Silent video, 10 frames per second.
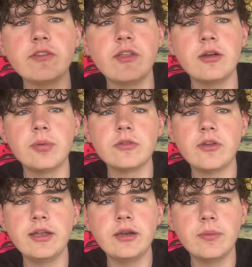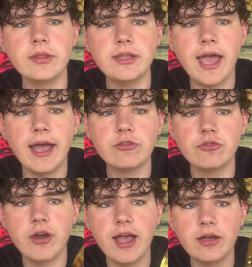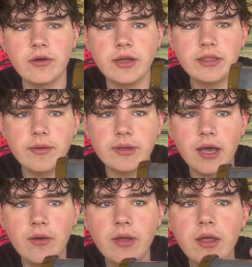Thunderbolts on here with the asterisk. All right, there we go.